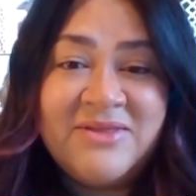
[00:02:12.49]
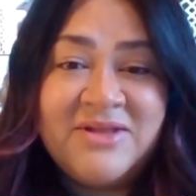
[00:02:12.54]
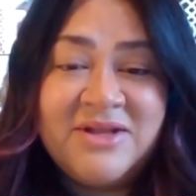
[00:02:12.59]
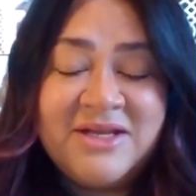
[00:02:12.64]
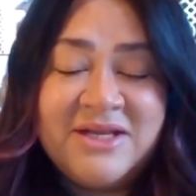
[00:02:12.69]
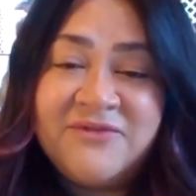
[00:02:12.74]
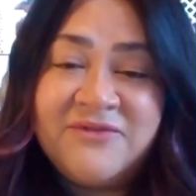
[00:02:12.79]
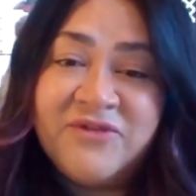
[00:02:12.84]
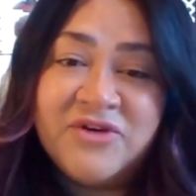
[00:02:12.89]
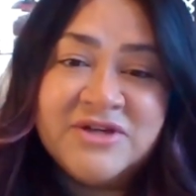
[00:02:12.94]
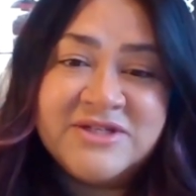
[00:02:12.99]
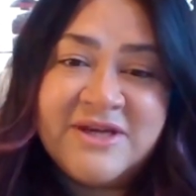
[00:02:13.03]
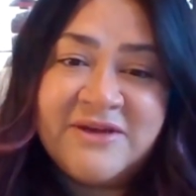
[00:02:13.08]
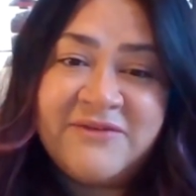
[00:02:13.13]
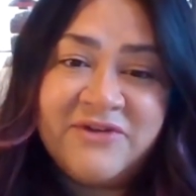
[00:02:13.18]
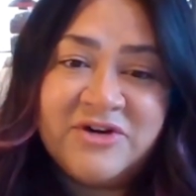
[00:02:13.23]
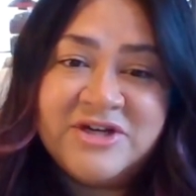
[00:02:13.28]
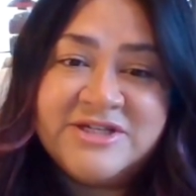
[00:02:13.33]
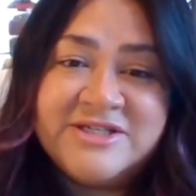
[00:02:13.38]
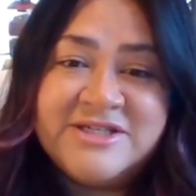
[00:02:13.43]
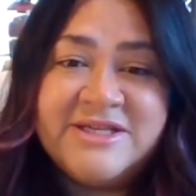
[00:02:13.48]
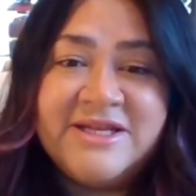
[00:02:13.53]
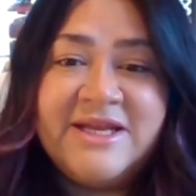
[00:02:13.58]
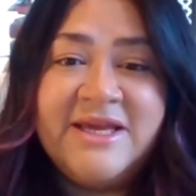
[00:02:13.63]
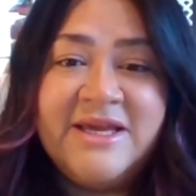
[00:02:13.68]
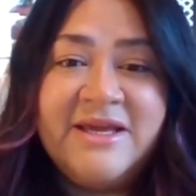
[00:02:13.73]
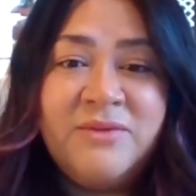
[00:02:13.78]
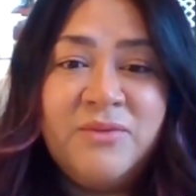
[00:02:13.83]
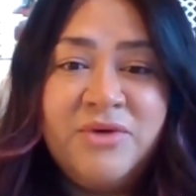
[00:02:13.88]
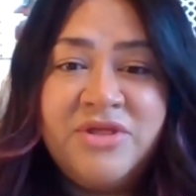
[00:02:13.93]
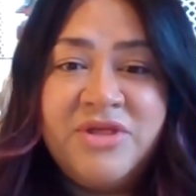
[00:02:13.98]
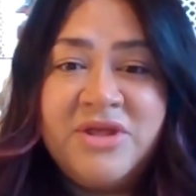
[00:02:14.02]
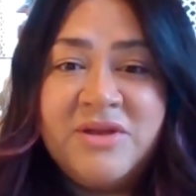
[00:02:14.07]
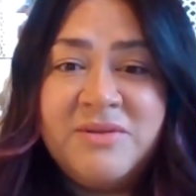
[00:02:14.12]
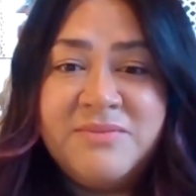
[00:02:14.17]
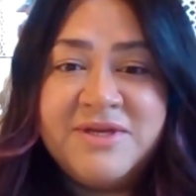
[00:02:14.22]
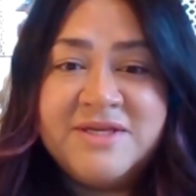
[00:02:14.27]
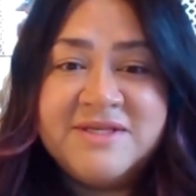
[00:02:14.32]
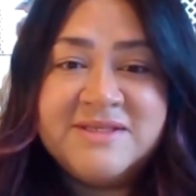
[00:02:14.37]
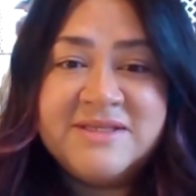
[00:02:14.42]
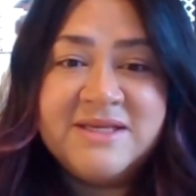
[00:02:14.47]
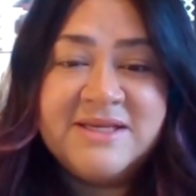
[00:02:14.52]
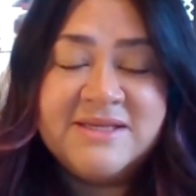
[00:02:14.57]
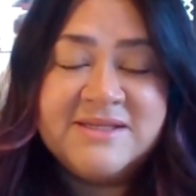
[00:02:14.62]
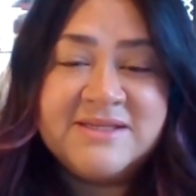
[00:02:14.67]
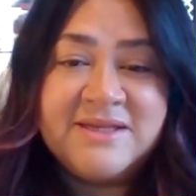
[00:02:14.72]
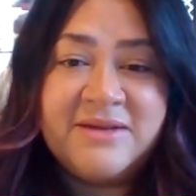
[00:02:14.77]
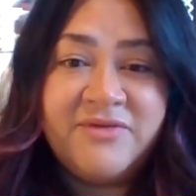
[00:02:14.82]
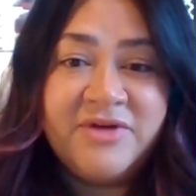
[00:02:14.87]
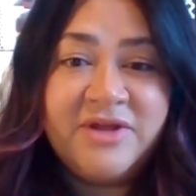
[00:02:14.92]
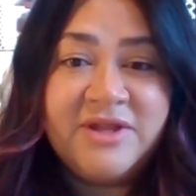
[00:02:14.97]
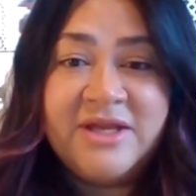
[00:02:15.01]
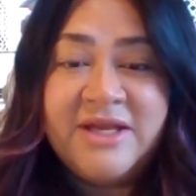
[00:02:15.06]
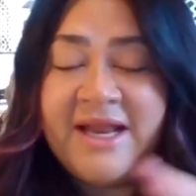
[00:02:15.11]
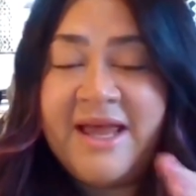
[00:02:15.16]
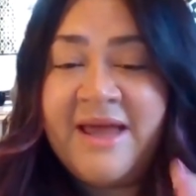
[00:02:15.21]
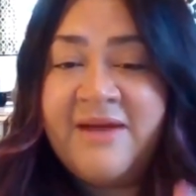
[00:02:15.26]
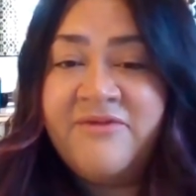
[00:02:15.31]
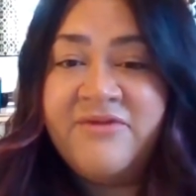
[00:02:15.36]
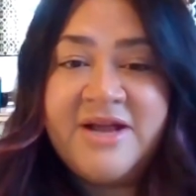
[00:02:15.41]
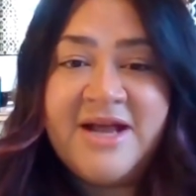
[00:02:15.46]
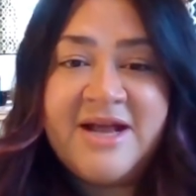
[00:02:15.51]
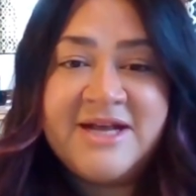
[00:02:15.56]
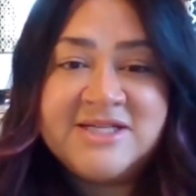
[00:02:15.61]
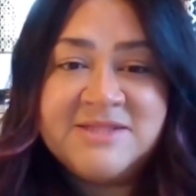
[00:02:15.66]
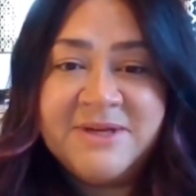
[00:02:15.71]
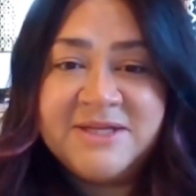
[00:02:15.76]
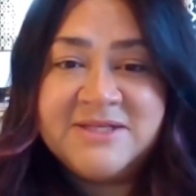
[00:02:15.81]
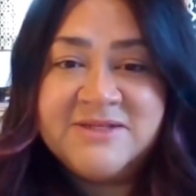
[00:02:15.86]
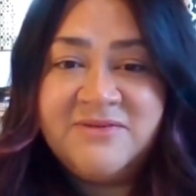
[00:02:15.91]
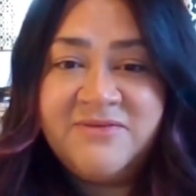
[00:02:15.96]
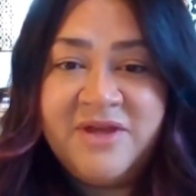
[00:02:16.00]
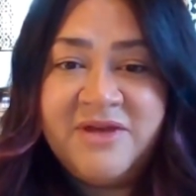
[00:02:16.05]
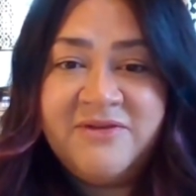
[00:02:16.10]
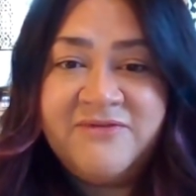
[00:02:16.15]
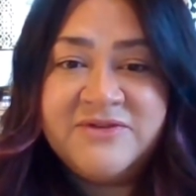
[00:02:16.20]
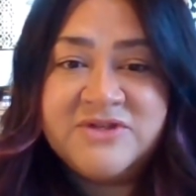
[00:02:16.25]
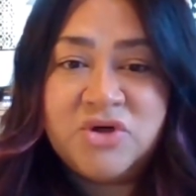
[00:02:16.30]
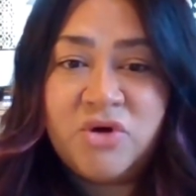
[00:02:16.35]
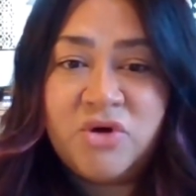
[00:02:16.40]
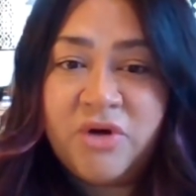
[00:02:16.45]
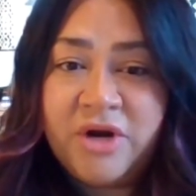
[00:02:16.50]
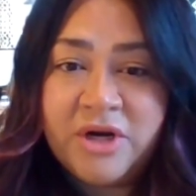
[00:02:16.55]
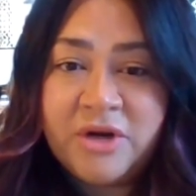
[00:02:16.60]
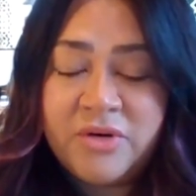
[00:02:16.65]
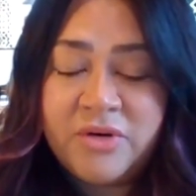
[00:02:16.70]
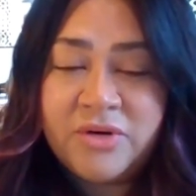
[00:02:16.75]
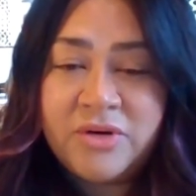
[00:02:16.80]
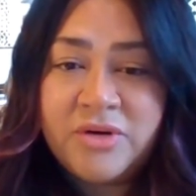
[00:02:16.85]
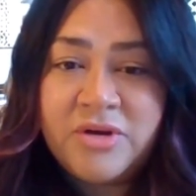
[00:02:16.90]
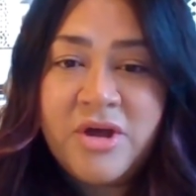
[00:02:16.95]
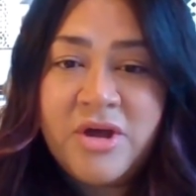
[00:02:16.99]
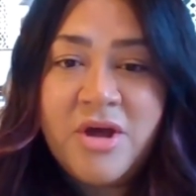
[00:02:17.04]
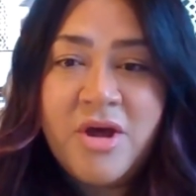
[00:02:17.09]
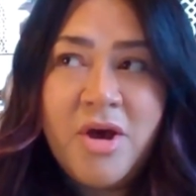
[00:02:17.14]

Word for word: the need for diversity within business and really in every aspect of life is critical.